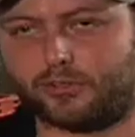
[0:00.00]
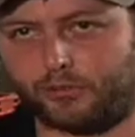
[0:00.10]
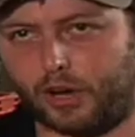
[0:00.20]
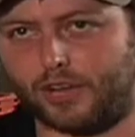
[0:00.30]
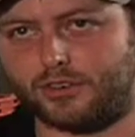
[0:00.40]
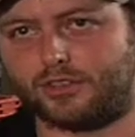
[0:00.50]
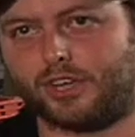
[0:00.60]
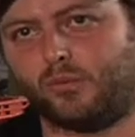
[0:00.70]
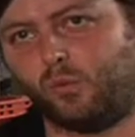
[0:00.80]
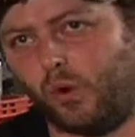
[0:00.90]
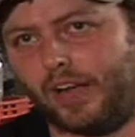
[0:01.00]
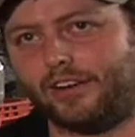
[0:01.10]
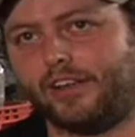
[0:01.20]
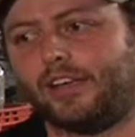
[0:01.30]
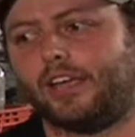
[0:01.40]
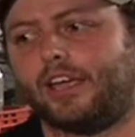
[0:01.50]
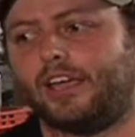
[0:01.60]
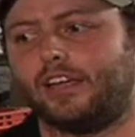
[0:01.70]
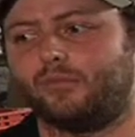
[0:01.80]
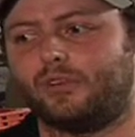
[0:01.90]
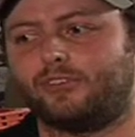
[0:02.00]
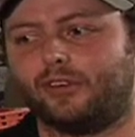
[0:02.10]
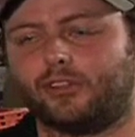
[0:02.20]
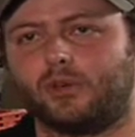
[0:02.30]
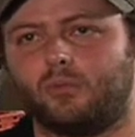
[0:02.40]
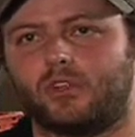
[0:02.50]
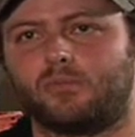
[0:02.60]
fresh and wet, and we fill them with